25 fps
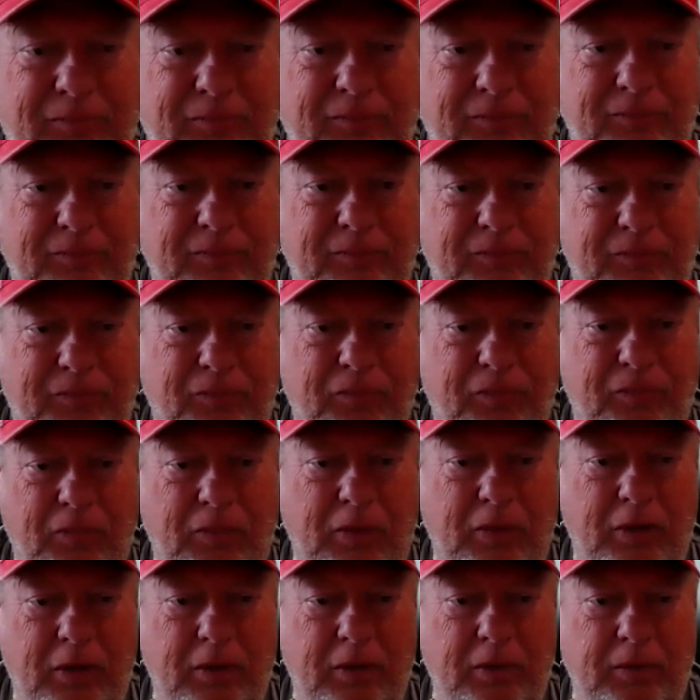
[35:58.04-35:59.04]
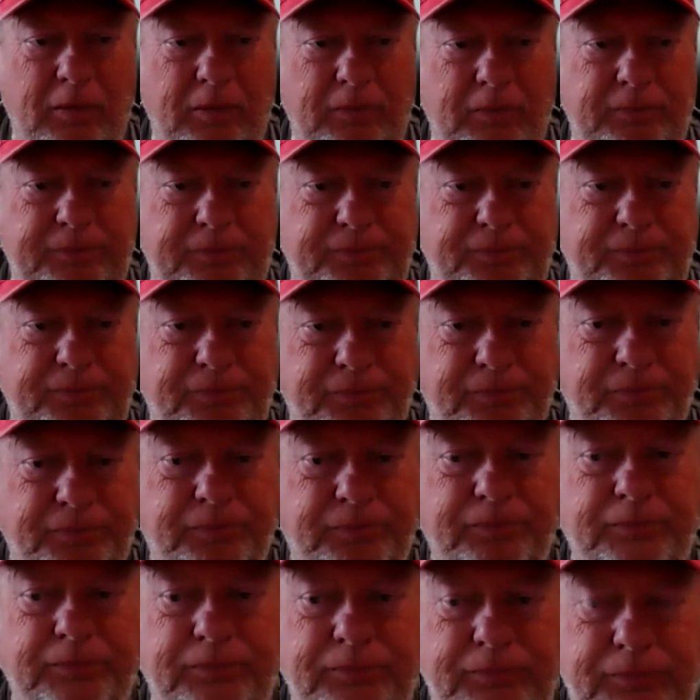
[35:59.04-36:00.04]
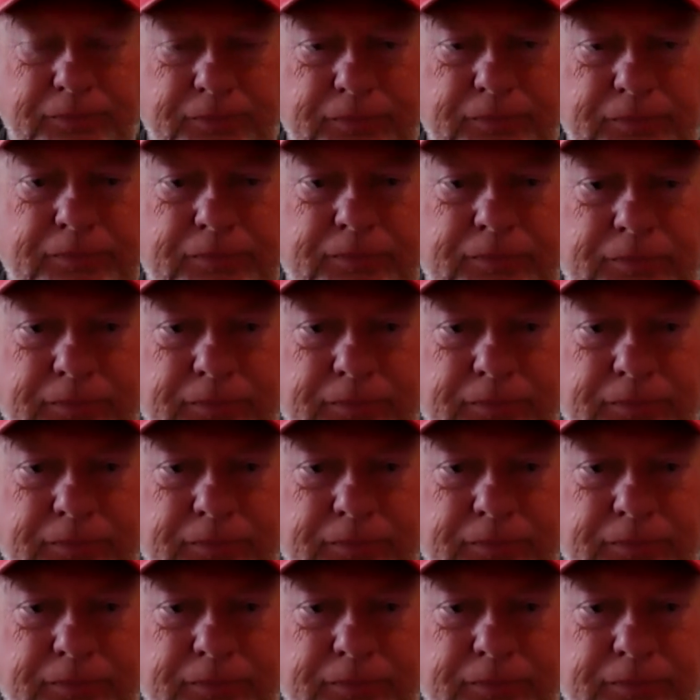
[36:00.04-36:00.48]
end result as you. For